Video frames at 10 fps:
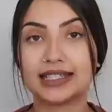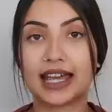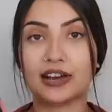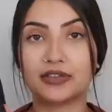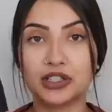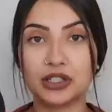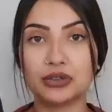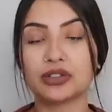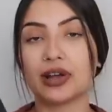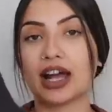set of
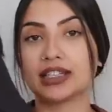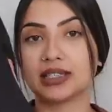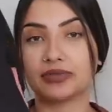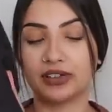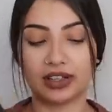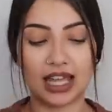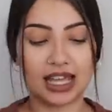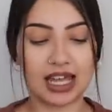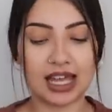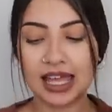two, so I got some for
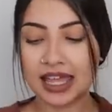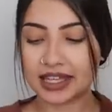Layla,